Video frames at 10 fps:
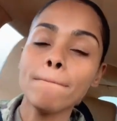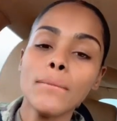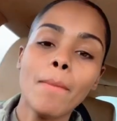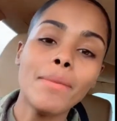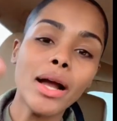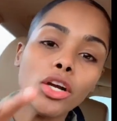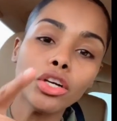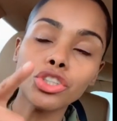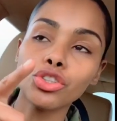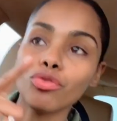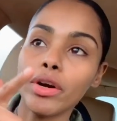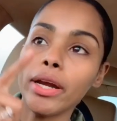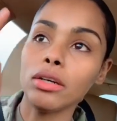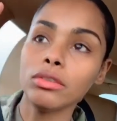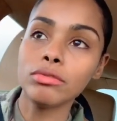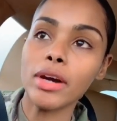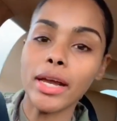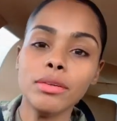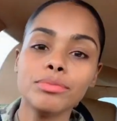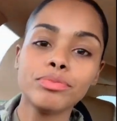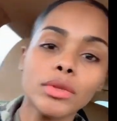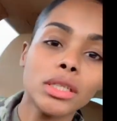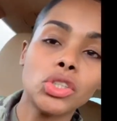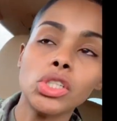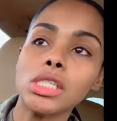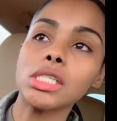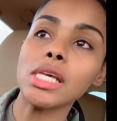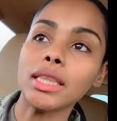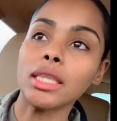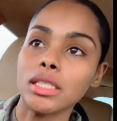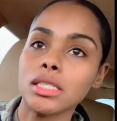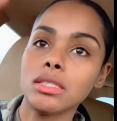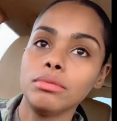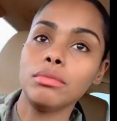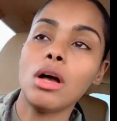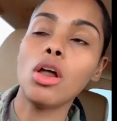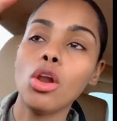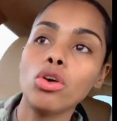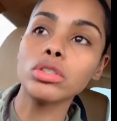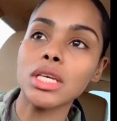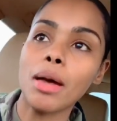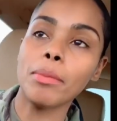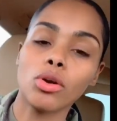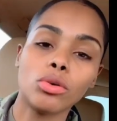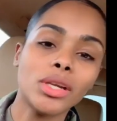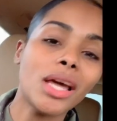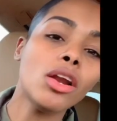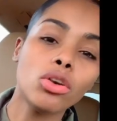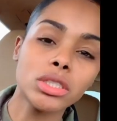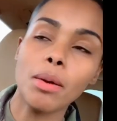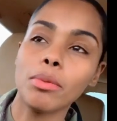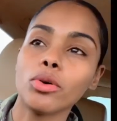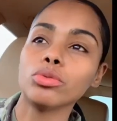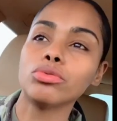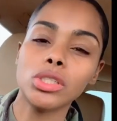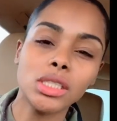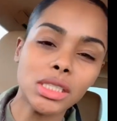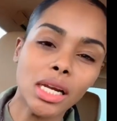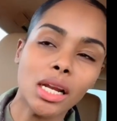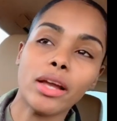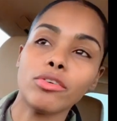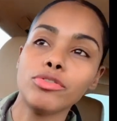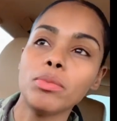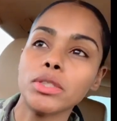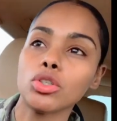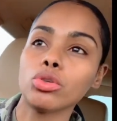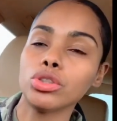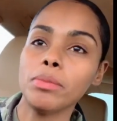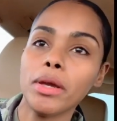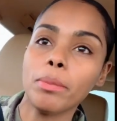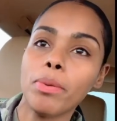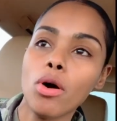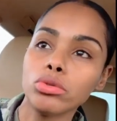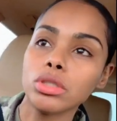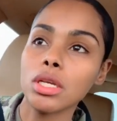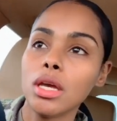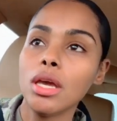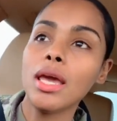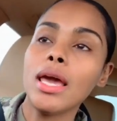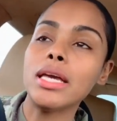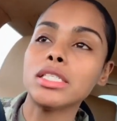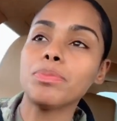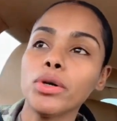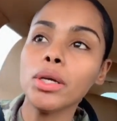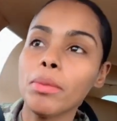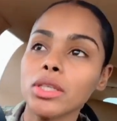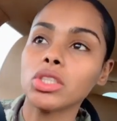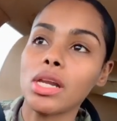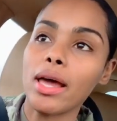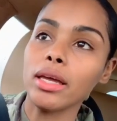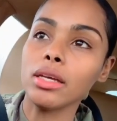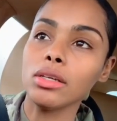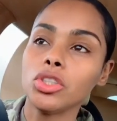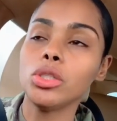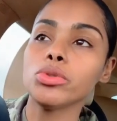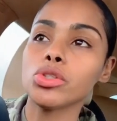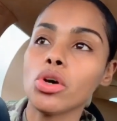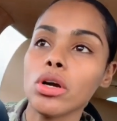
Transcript: My girl Sherelle, right? She said this a long time ago. Not a long time ago. She said it like a few months ago. She made a post. And it's pretty much like she was talking